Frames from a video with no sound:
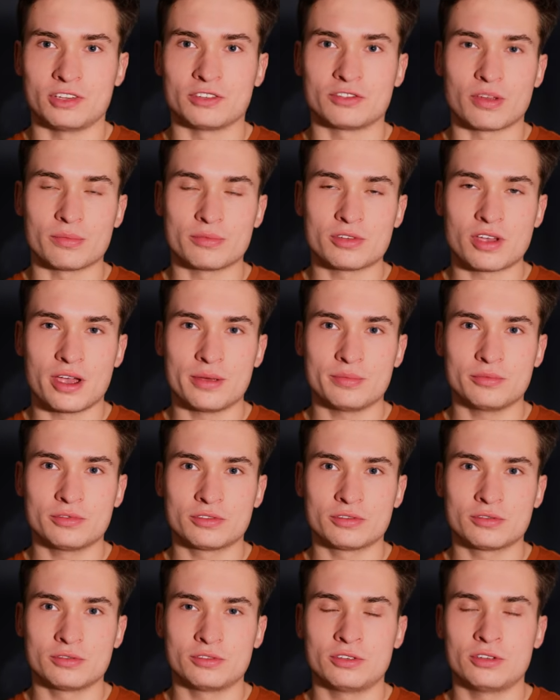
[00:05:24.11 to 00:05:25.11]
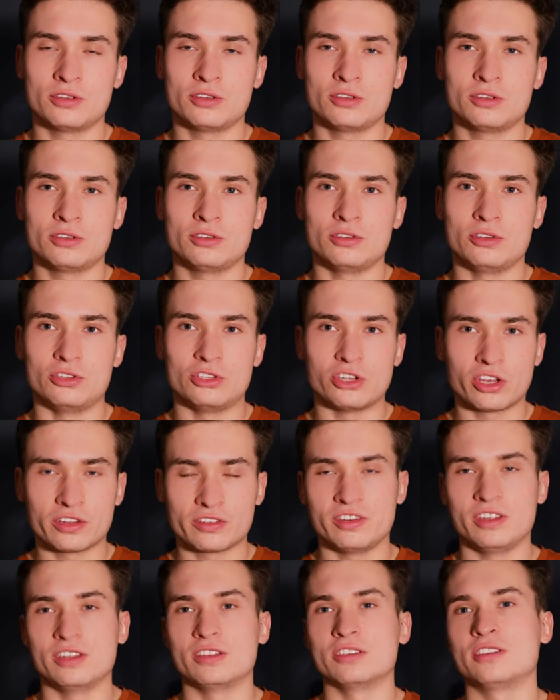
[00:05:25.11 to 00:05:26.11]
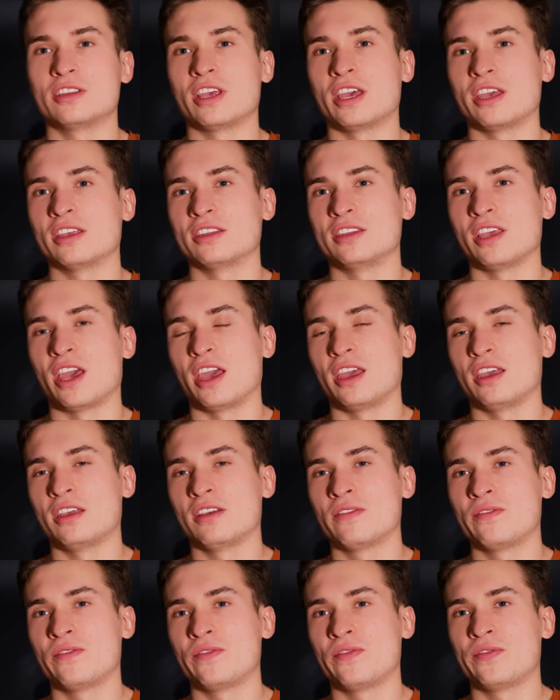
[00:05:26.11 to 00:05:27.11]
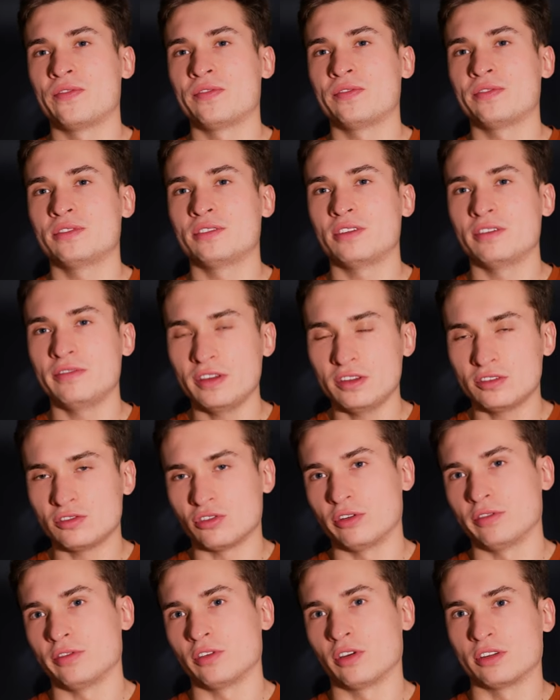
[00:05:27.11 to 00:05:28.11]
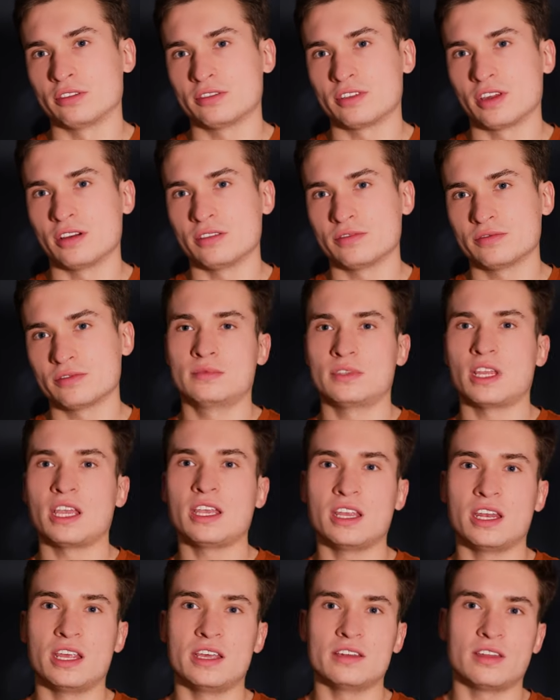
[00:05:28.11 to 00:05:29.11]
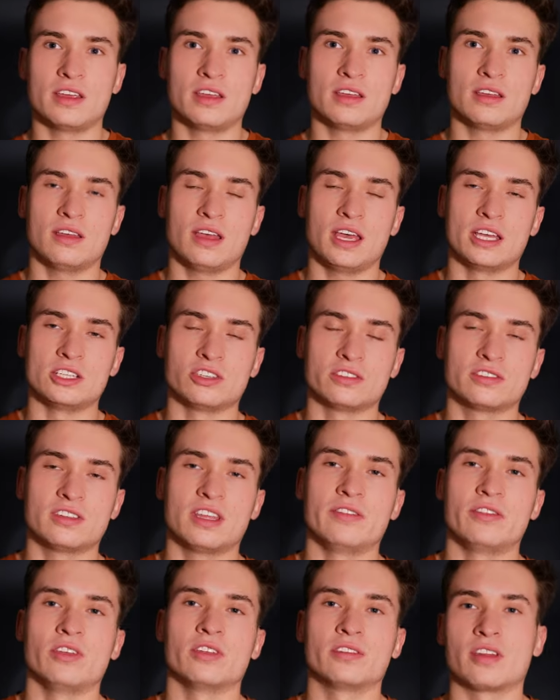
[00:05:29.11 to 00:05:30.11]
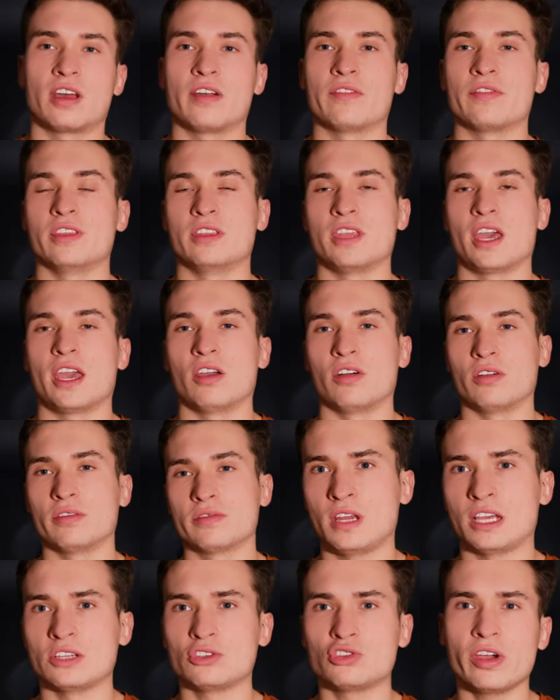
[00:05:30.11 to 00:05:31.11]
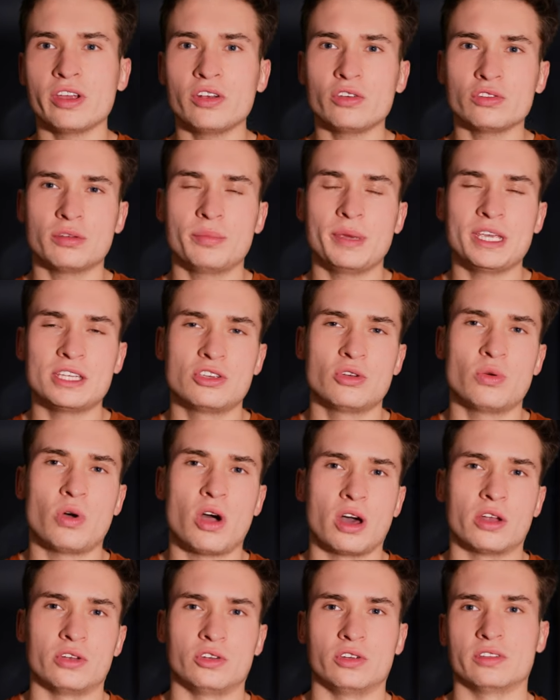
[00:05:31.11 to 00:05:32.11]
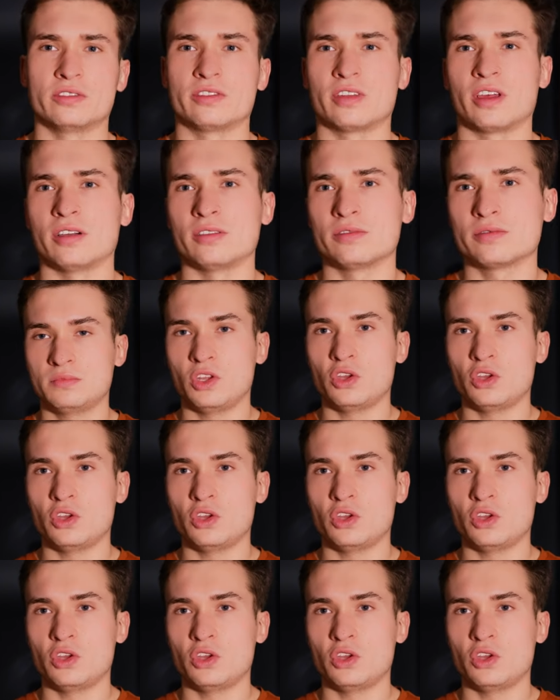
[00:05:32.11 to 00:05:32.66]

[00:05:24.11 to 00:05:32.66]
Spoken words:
So sometimes you just need to take a day to feel sorry for yourself. Take it easy and just give yourself the day off. And try not to be too hard on yourself.